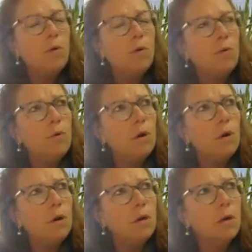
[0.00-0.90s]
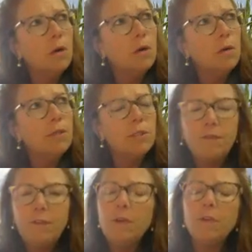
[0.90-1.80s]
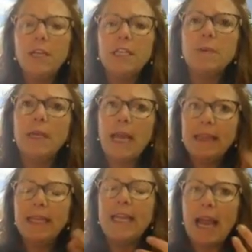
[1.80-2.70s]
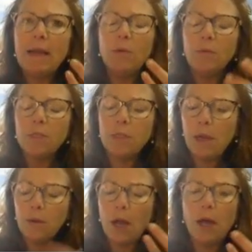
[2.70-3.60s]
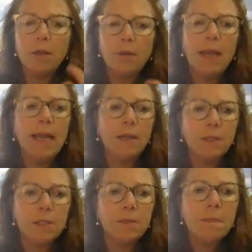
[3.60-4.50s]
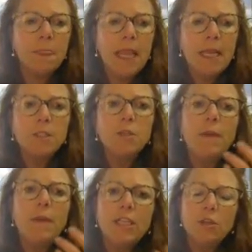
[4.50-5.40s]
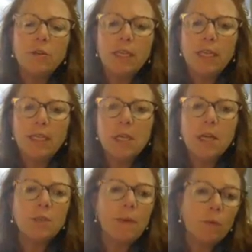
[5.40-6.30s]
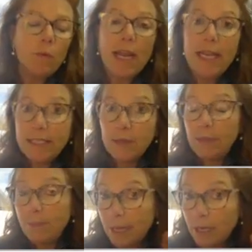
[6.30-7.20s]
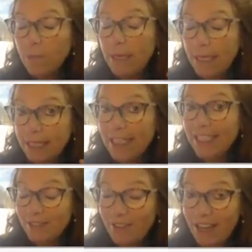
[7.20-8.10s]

Or there's a few other things, but I think I will call them ELS. So make sure that it talks about ways that we better meet the needs of